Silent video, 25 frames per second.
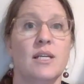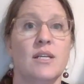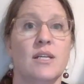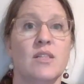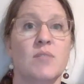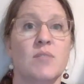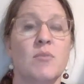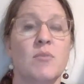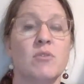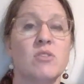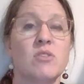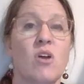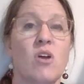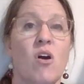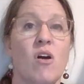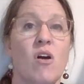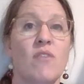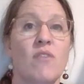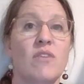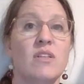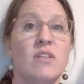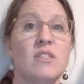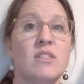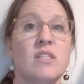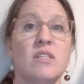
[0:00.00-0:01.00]
The most
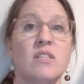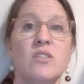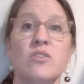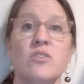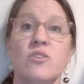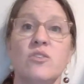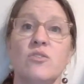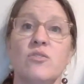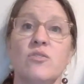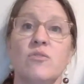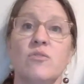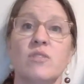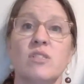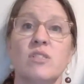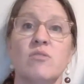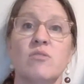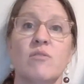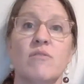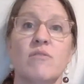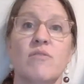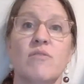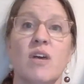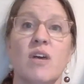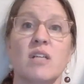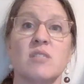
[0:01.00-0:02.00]
obvious thing to do is to
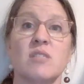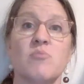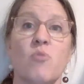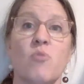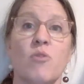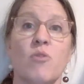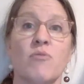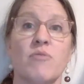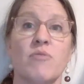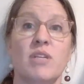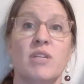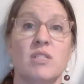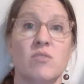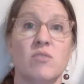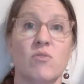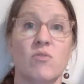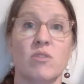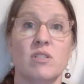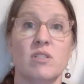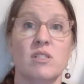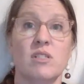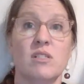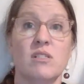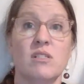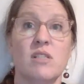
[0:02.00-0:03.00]
invest more
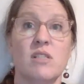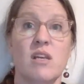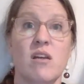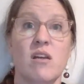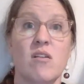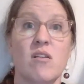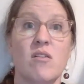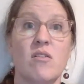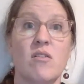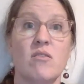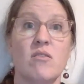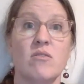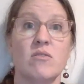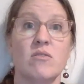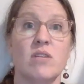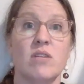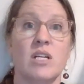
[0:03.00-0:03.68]
resources there,